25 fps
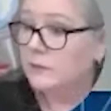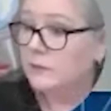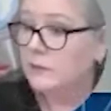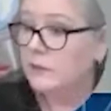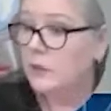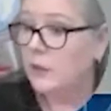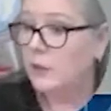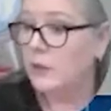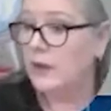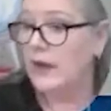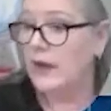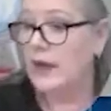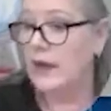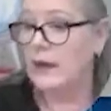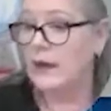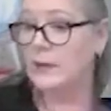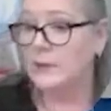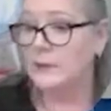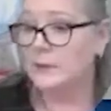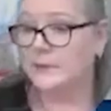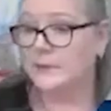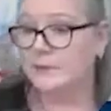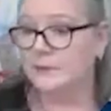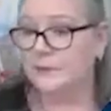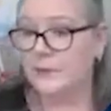Okay,
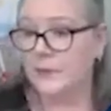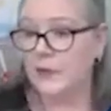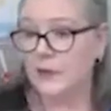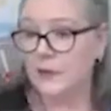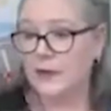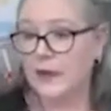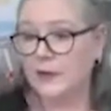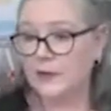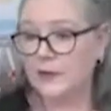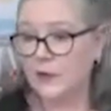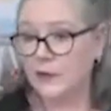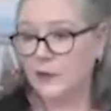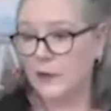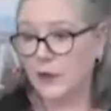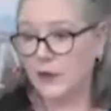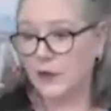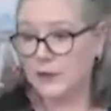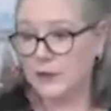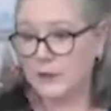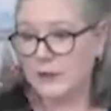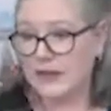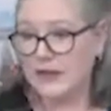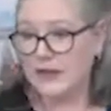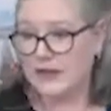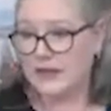so that's your
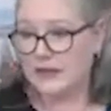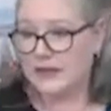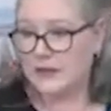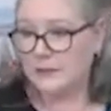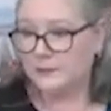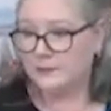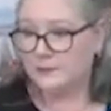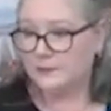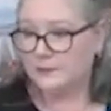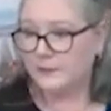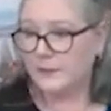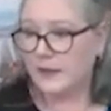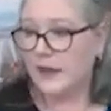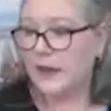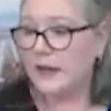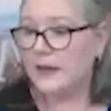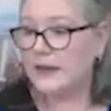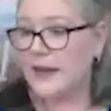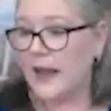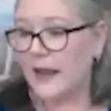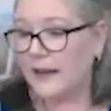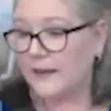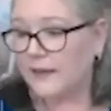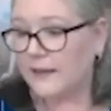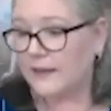first piece.
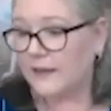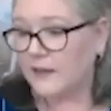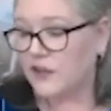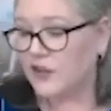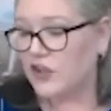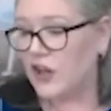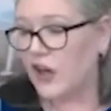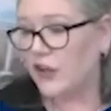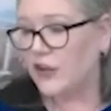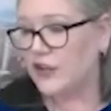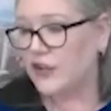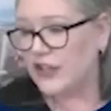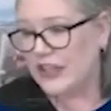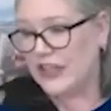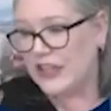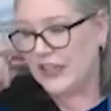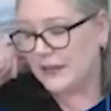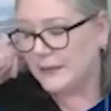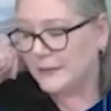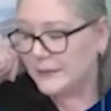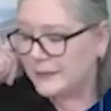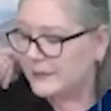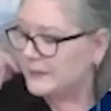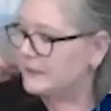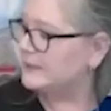Yes,
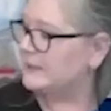Sharji.